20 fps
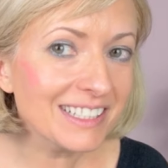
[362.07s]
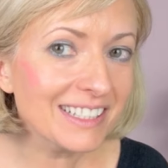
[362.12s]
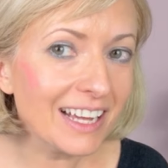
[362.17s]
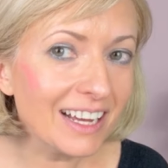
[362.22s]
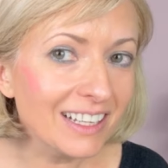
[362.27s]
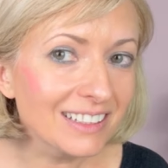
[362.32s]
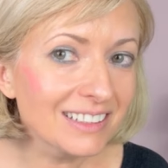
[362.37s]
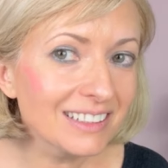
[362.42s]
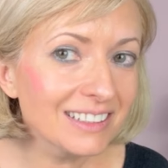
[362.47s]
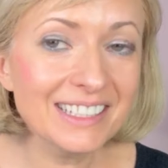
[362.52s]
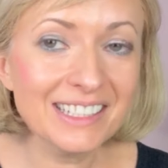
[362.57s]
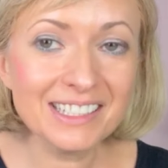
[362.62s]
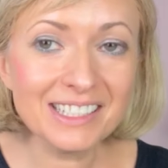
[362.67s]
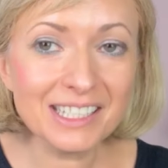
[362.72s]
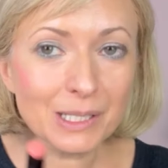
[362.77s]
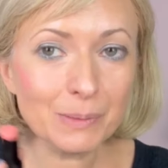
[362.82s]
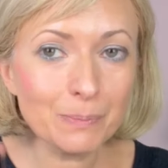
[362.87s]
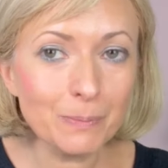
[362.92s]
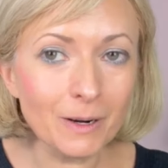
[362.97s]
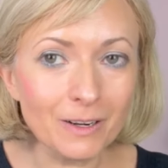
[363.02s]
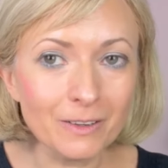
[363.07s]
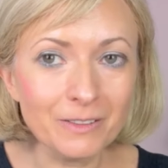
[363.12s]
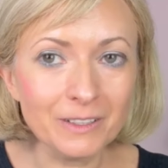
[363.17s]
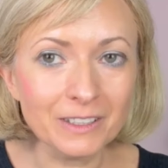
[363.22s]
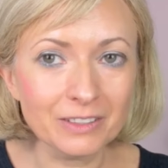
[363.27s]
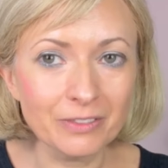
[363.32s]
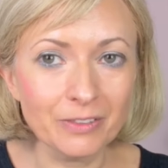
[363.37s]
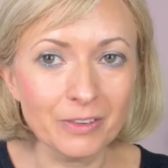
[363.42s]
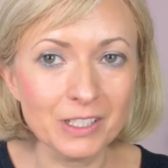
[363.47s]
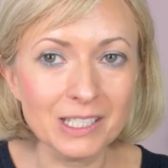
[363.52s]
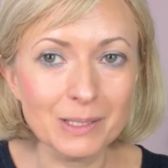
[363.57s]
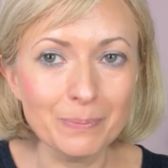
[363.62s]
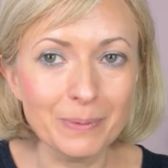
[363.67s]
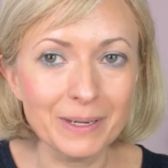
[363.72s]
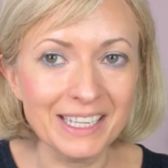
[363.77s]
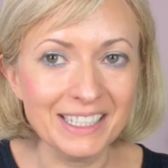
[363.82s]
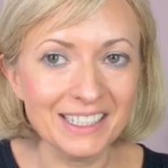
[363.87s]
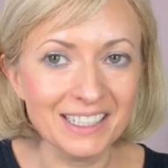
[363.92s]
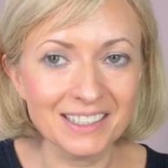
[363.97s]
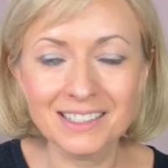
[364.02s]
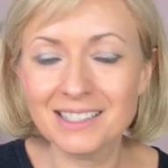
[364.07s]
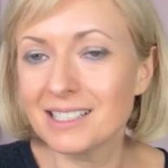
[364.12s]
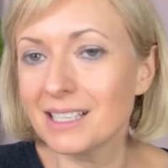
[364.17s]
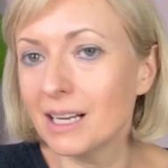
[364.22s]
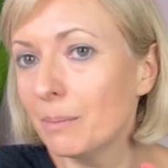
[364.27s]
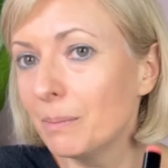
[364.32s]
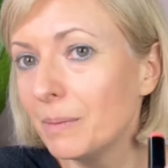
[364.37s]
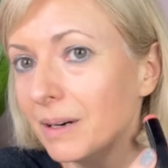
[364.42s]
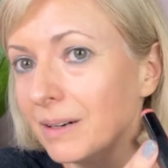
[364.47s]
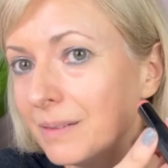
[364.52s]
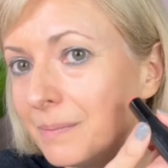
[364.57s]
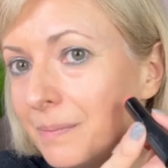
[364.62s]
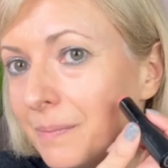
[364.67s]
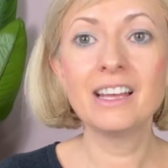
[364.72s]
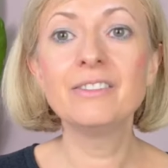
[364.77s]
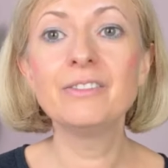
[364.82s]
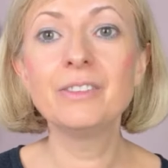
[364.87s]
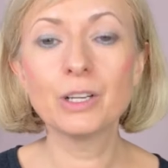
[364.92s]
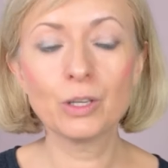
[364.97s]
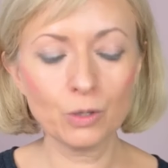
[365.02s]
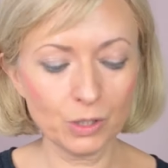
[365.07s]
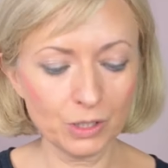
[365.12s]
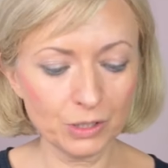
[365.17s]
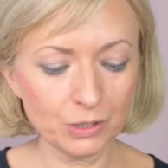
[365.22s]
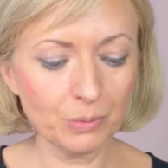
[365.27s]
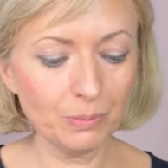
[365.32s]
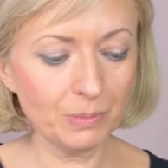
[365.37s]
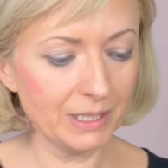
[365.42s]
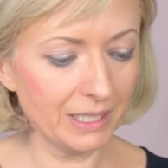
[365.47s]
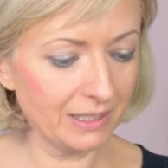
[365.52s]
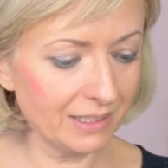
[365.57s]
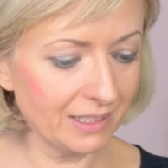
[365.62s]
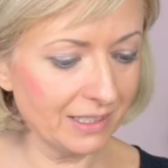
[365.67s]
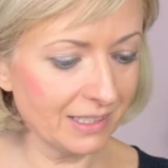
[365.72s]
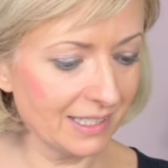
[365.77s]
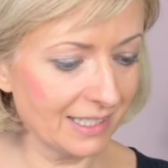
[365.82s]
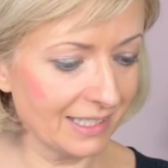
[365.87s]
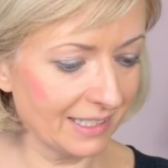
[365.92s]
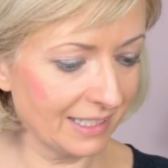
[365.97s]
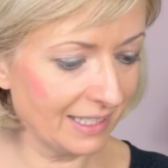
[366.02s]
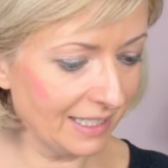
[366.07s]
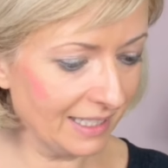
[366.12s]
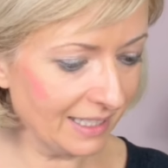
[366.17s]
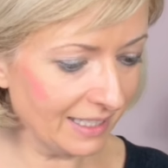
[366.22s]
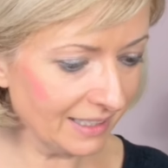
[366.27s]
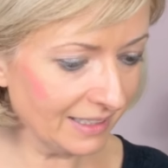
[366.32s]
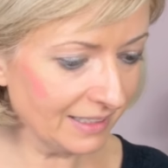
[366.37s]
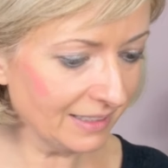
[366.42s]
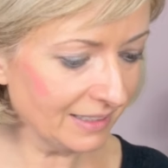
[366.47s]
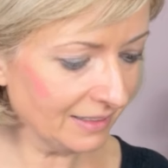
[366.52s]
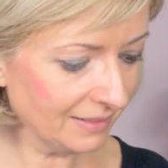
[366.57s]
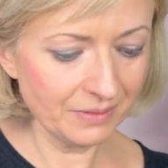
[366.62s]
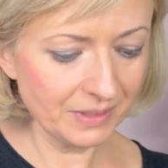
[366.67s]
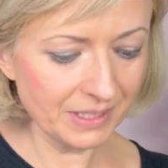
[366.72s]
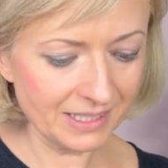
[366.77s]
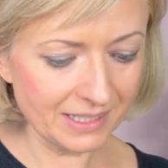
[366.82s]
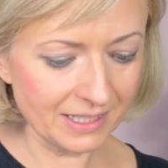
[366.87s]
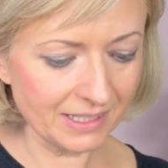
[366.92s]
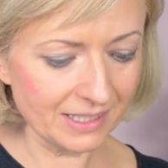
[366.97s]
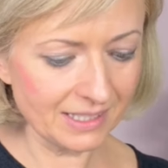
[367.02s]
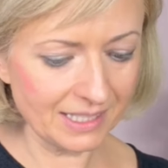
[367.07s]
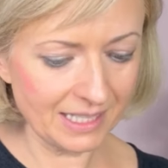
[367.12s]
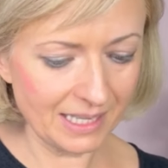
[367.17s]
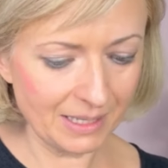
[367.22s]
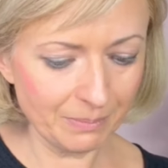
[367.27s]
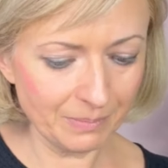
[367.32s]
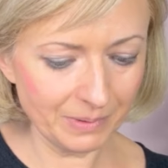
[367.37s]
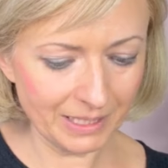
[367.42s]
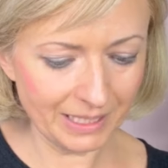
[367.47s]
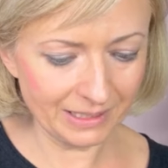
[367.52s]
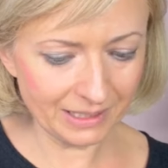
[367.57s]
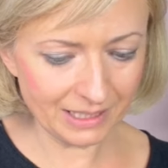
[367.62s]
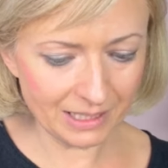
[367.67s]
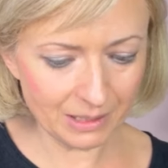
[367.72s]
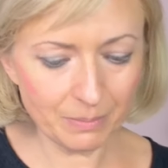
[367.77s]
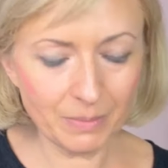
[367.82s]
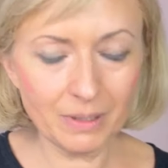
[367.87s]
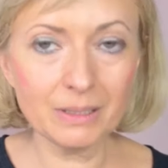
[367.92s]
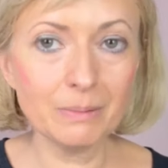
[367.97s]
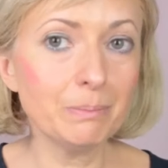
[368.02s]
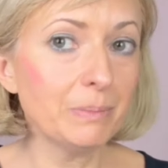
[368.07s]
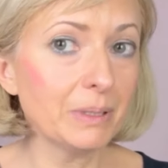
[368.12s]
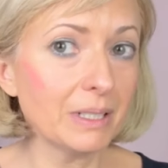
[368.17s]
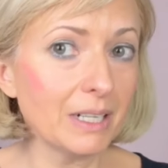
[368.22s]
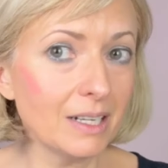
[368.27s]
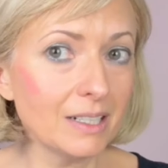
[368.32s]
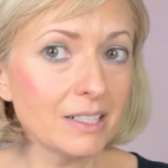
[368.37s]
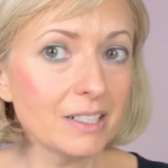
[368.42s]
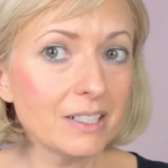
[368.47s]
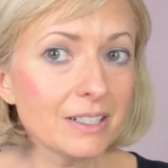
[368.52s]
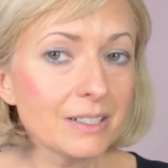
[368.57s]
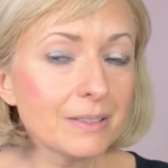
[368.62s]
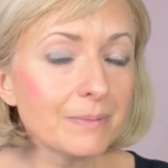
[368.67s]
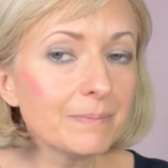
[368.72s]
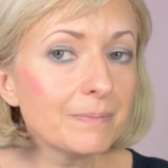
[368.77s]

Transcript: is that this is perfect for spring and summer. And we're going to blend this again with the same blending brush.